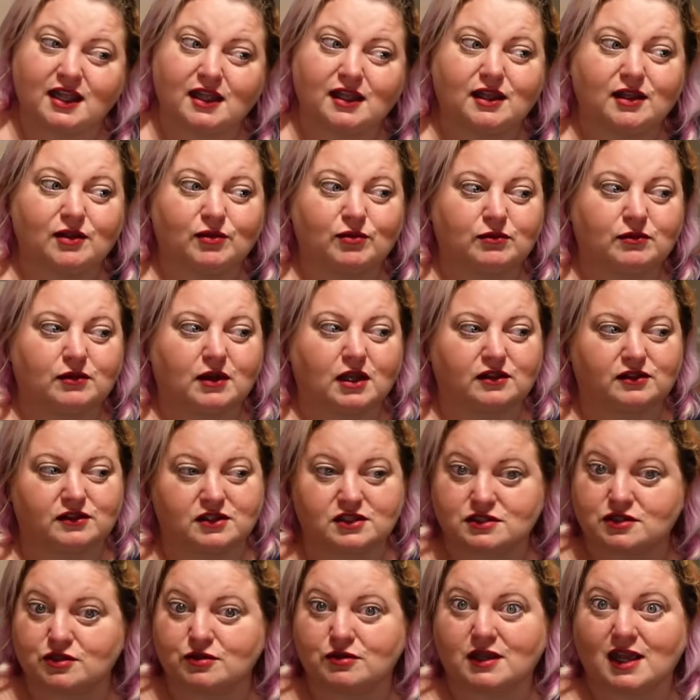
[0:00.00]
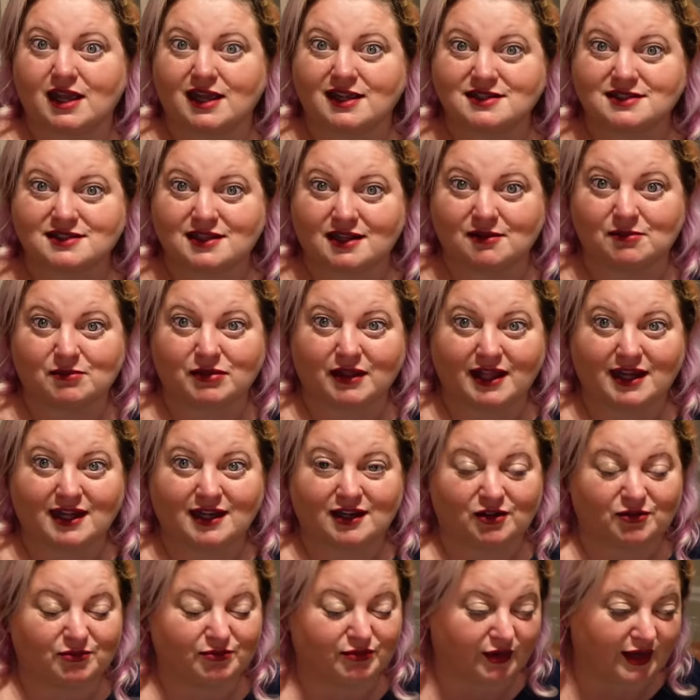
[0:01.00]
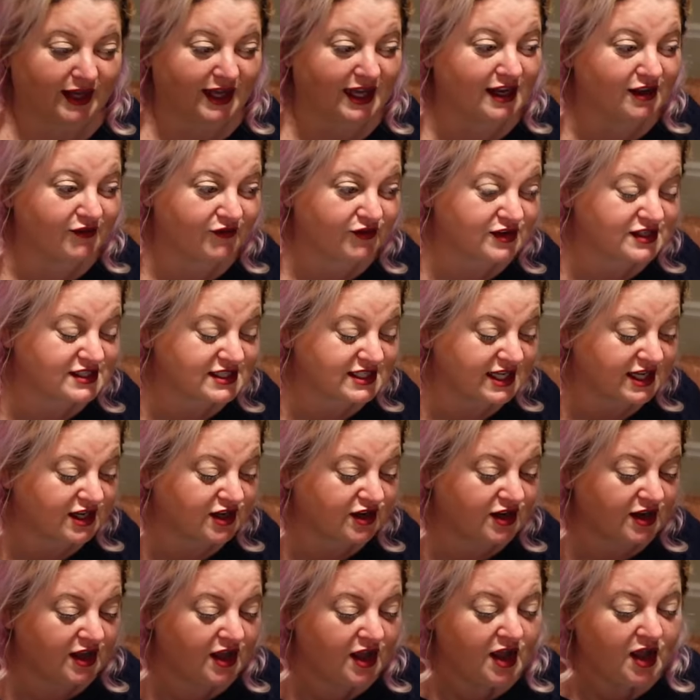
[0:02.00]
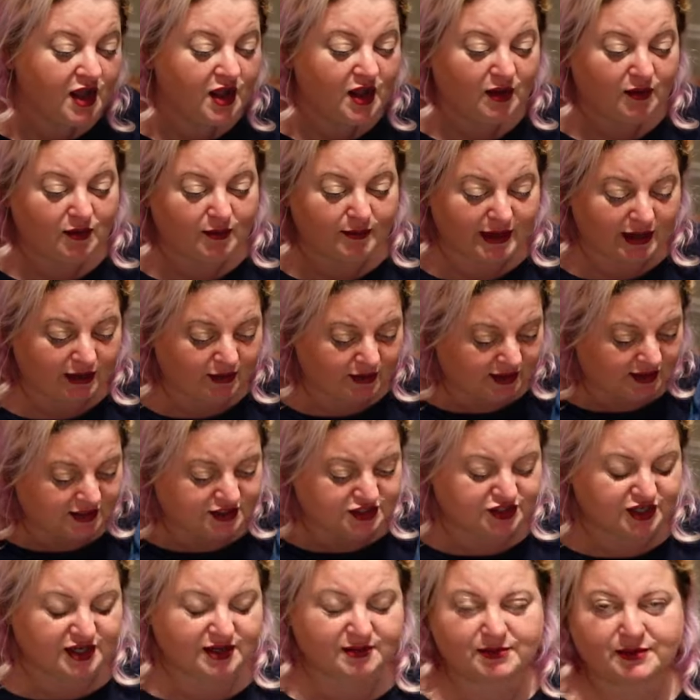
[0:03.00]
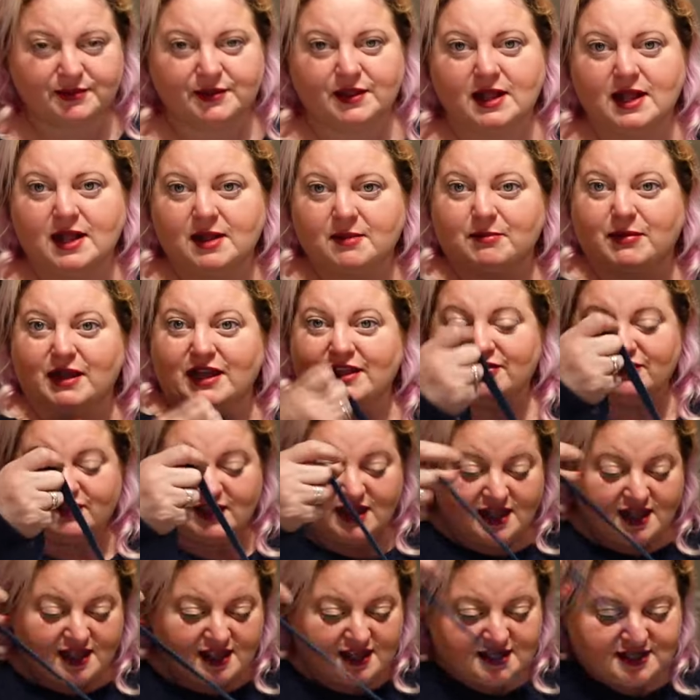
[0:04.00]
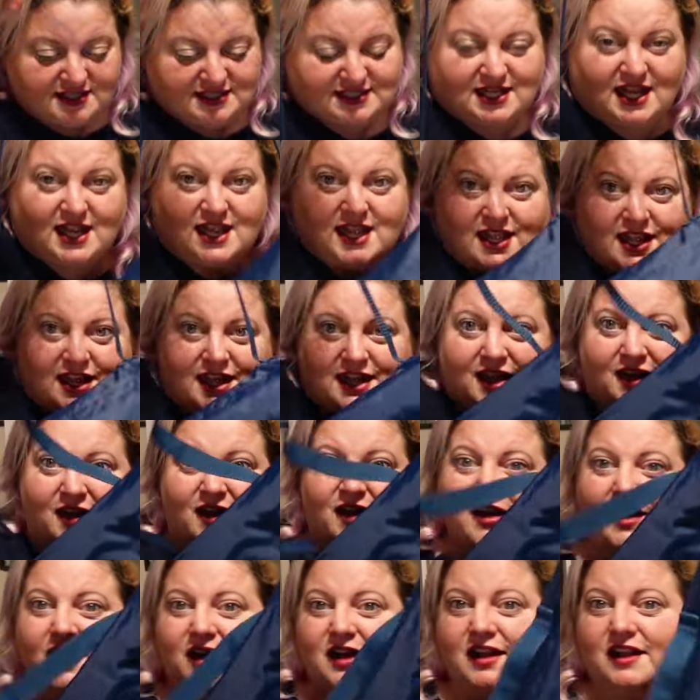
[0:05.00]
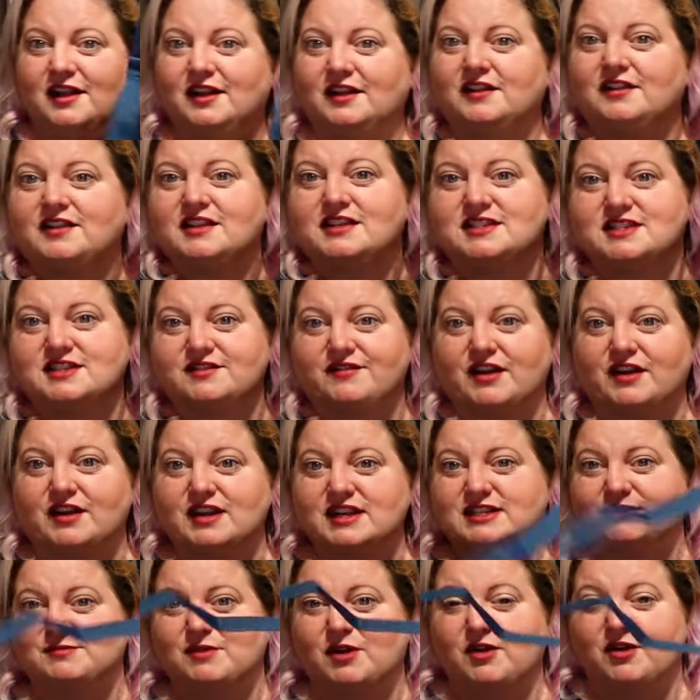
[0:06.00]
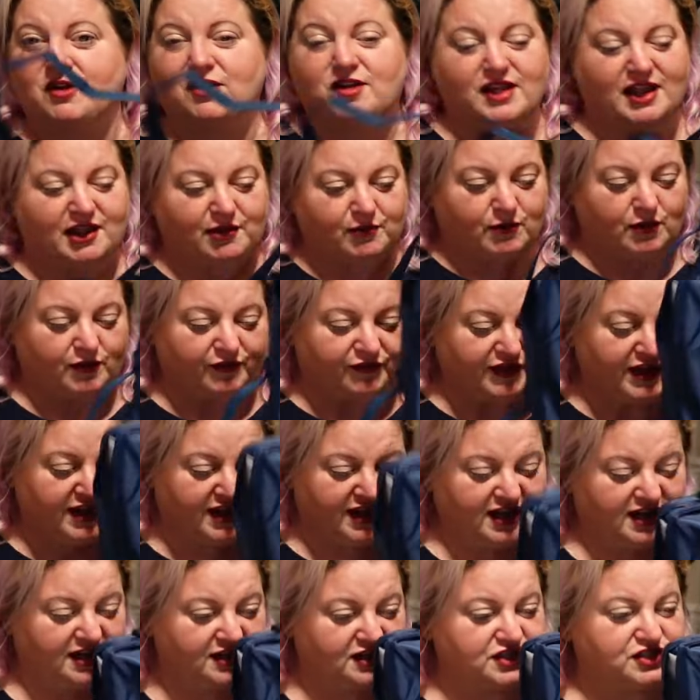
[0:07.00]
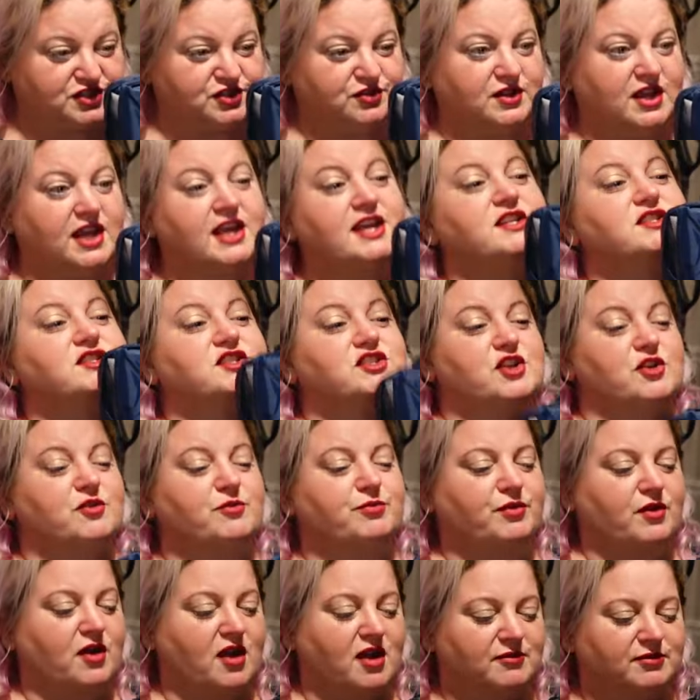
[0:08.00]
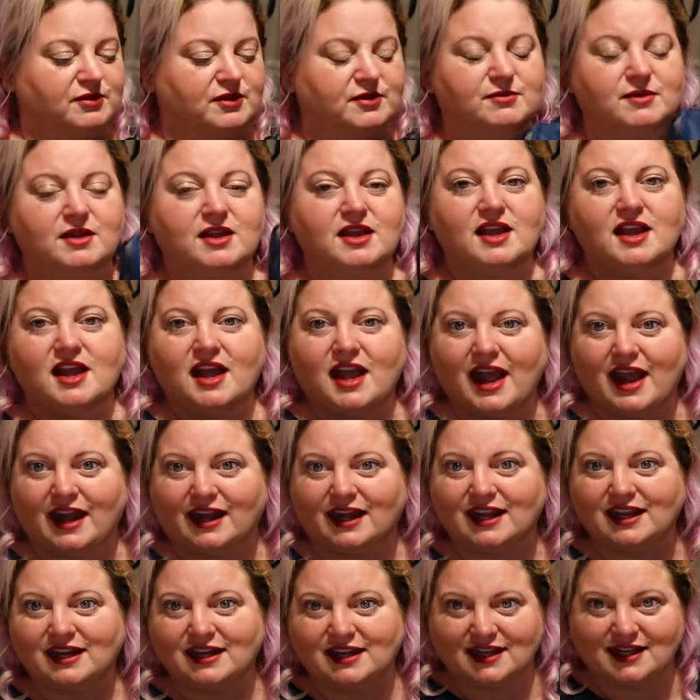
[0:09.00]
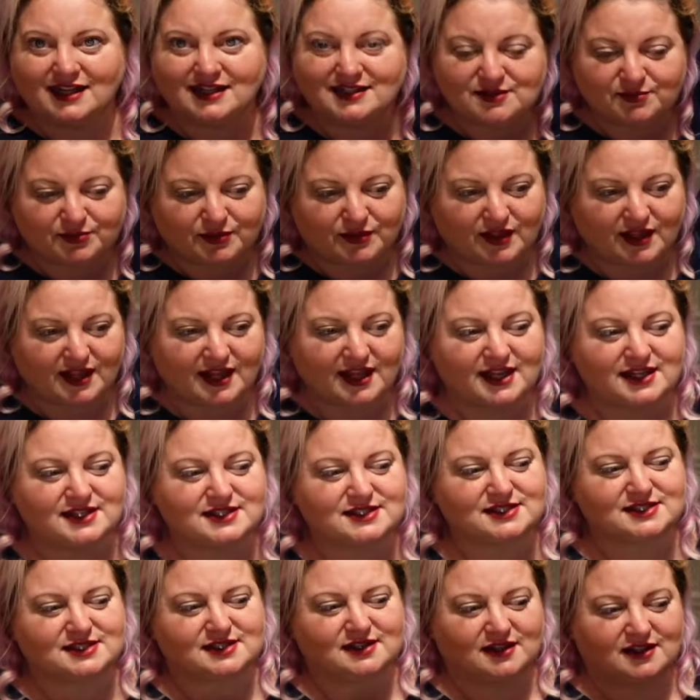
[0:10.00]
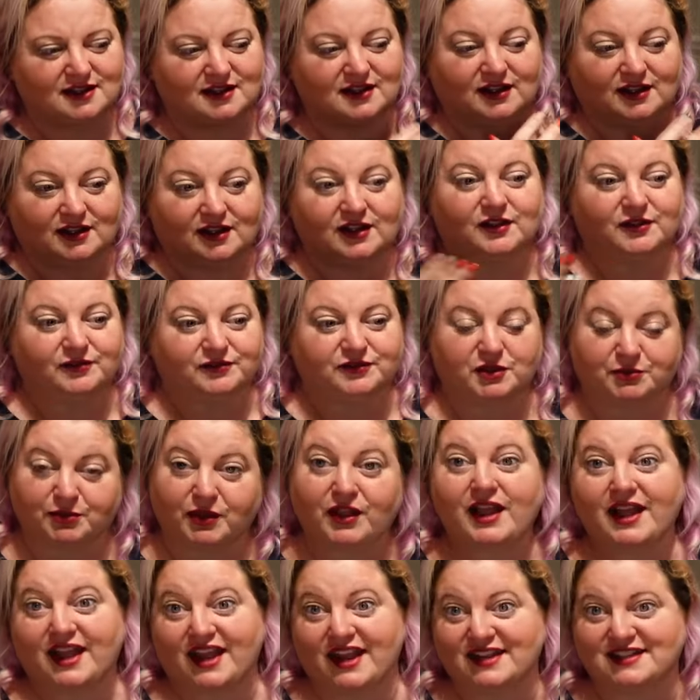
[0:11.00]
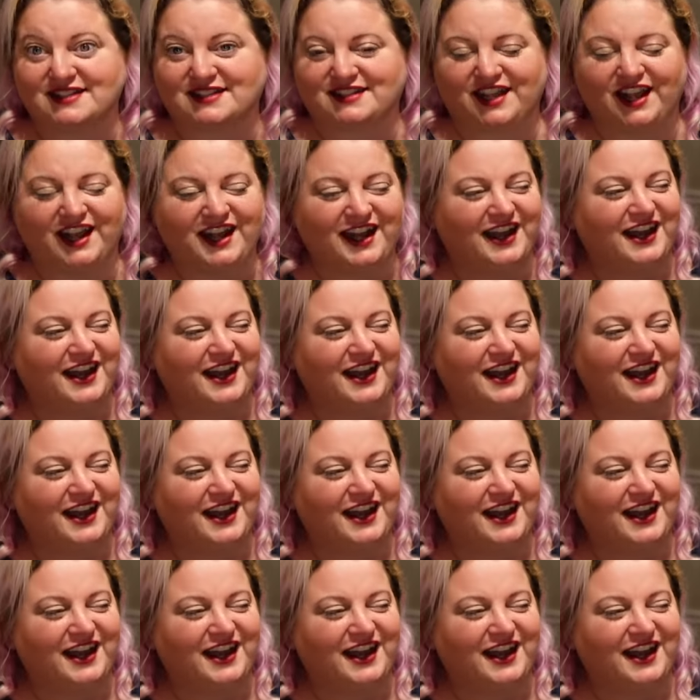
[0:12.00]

in the suitcase that I'm planning on bringing for Snicker when we go on our trip. But this is very small and will fit in the suitcase no problem. And he needs a place to place.